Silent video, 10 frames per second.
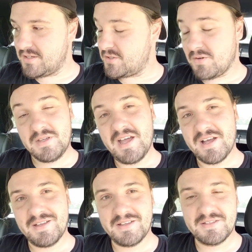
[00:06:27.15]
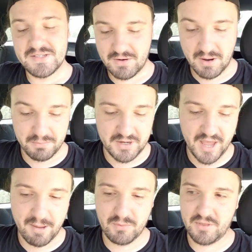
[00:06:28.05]
So yeah, so I'm pretty
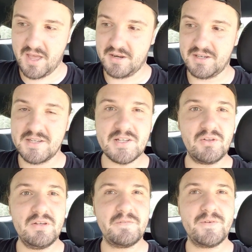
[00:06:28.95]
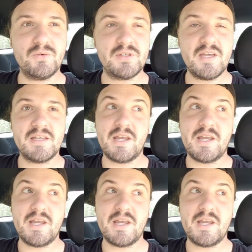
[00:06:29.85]
happy with that. Nice clean fuel tank.